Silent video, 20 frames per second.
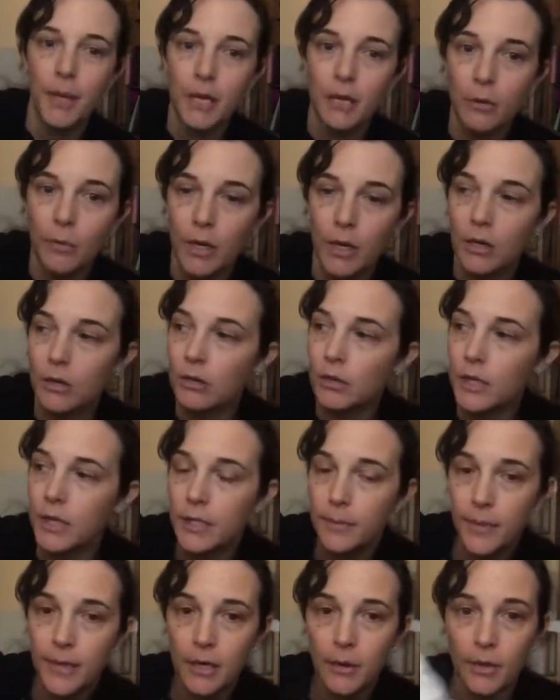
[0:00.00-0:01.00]
PUL.
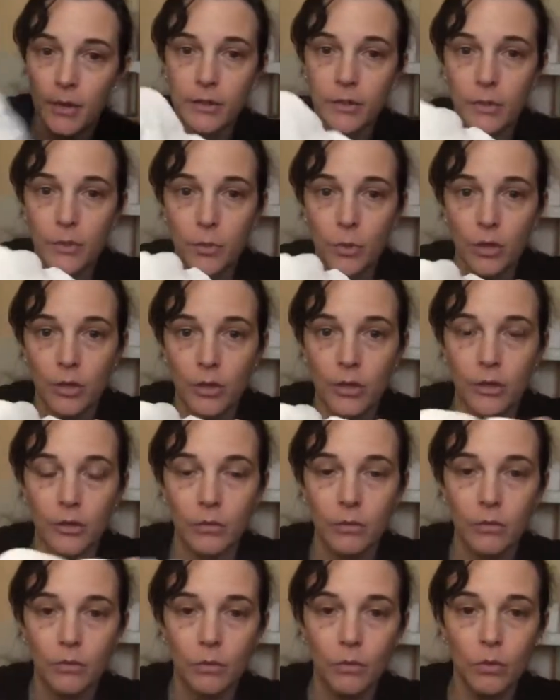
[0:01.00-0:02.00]
It's PUL, so it's water
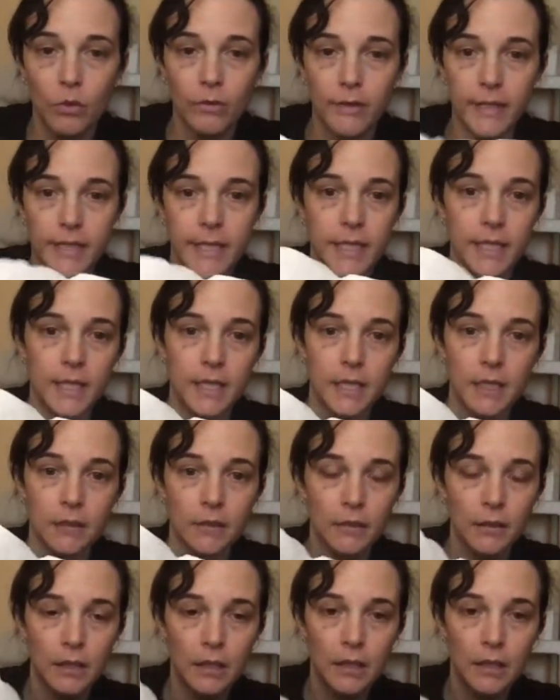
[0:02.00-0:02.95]
resistant